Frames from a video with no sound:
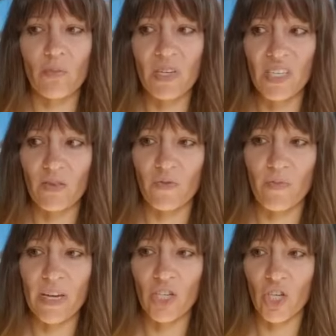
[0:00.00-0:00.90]
and
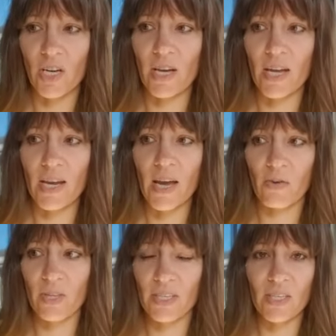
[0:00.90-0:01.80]
misinformation and
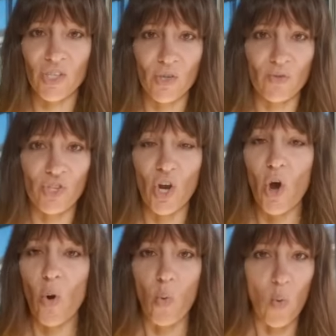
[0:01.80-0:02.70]
how this is used
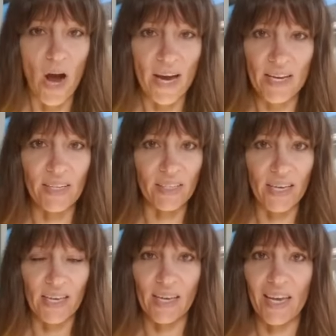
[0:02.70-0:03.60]

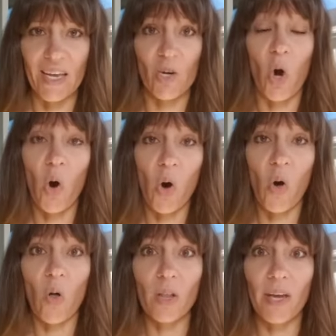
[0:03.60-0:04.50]
widely in
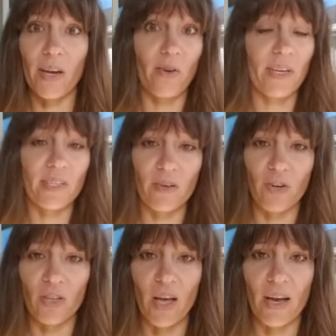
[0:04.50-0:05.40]
all areas of
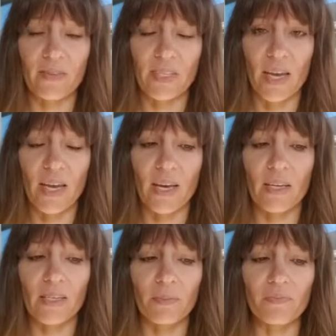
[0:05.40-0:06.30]
our lives
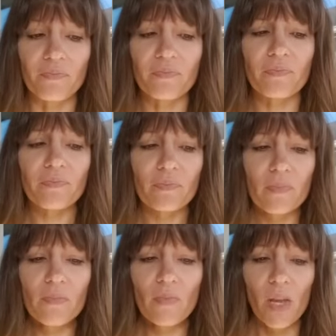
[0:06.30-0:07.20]
and
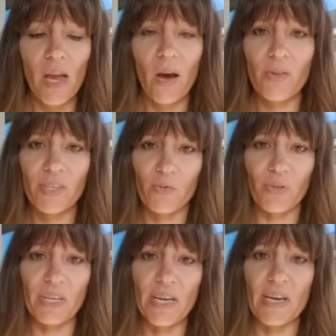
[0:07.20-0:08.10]
how this
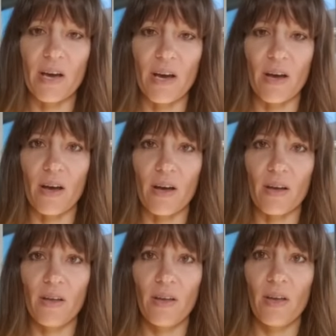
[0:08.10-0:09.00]
really uh,
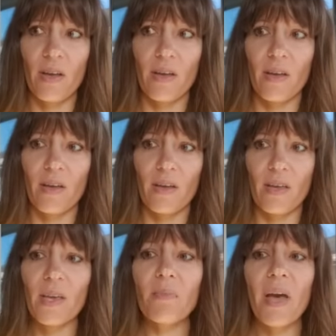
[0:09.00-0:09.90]

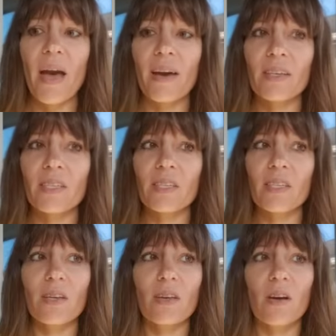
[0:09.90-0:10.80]
impacts